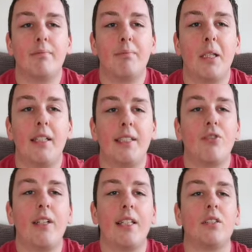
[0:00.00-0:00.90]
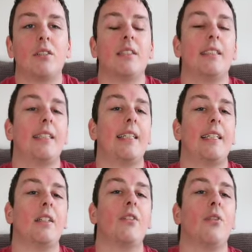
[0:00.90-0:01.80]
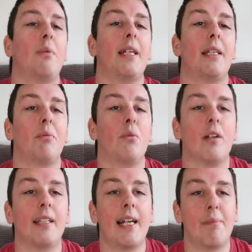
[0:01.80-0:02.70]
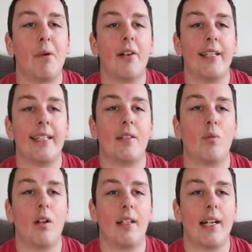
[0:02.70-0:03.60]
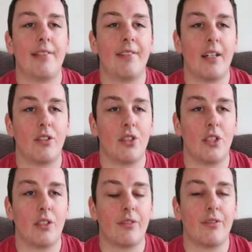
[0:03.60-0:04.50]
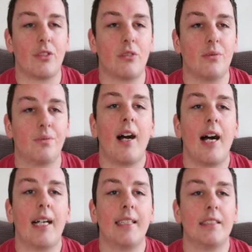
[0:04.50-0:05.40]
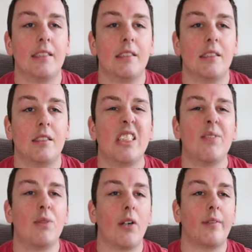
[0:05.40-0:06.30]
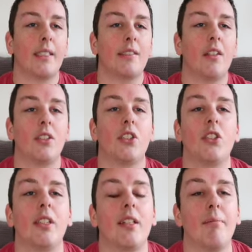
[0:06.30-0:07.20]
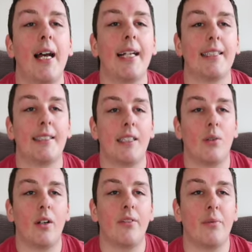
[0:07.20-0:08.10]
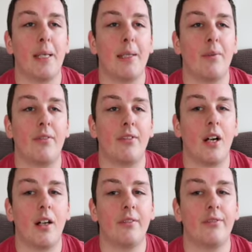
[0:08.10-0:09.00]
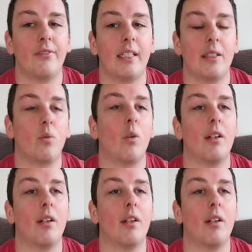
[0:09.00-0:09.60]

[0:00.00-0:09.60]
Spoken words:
But it's really good to see other people, what they're buying, what they found useful. And sometimes it's nice just to compare to see what other people have got and think,